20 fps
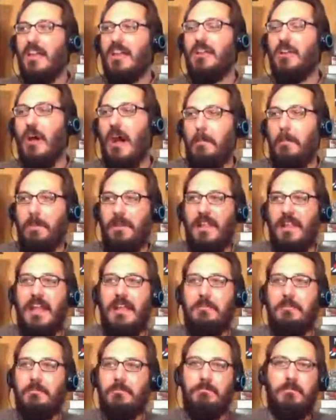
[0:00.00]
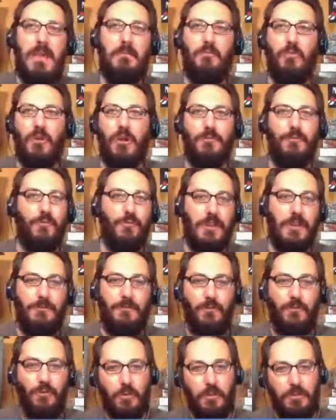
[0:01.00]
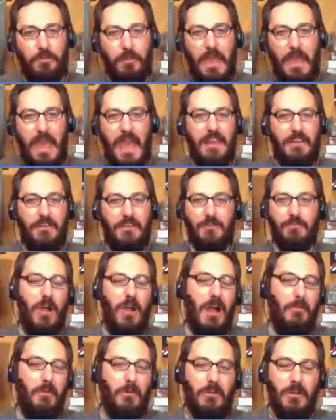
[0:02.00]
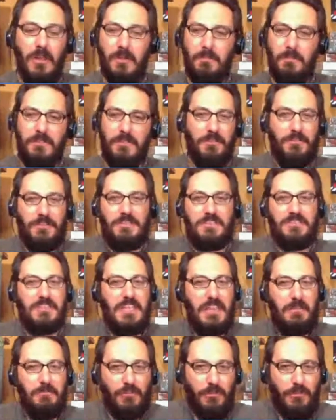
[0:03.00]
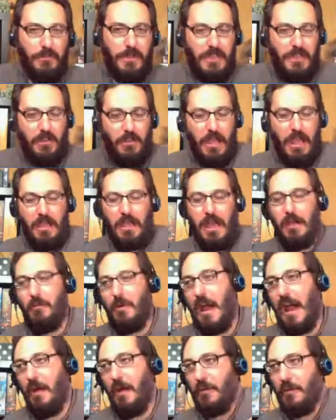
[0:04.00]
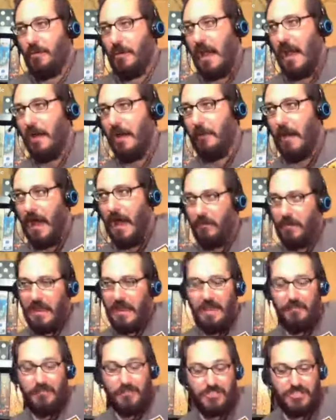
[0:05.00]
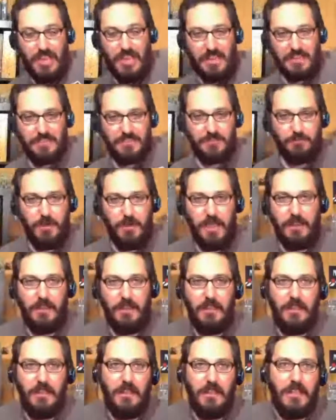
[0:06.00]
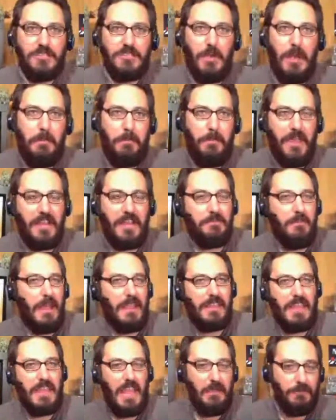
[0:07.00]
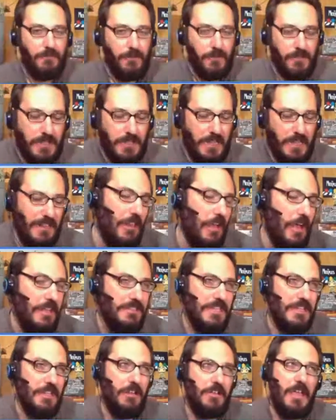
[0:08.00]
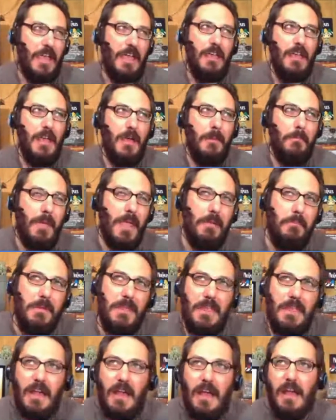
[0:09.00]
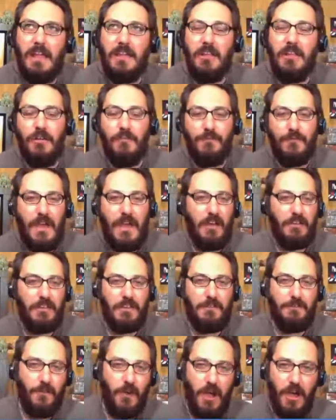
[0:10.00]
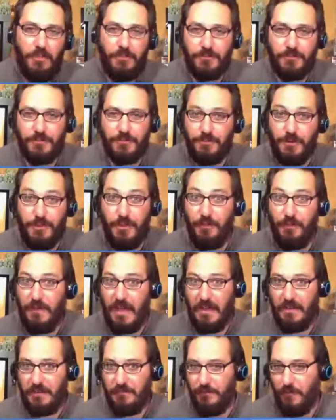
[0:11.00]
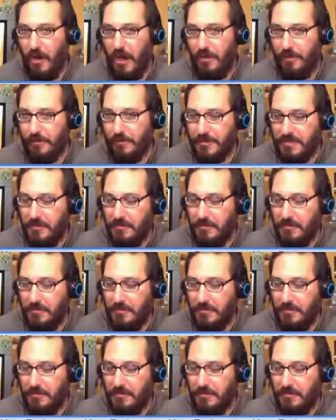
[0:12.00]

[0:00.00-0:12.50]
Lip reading: I'll play Memoir 44 with Pat and Rommel, but they're going to steamroll me. I want to have a chance to win. So I picked my game first. I was thinking, okay, maybe Founding Fathers with the Founding Fathers,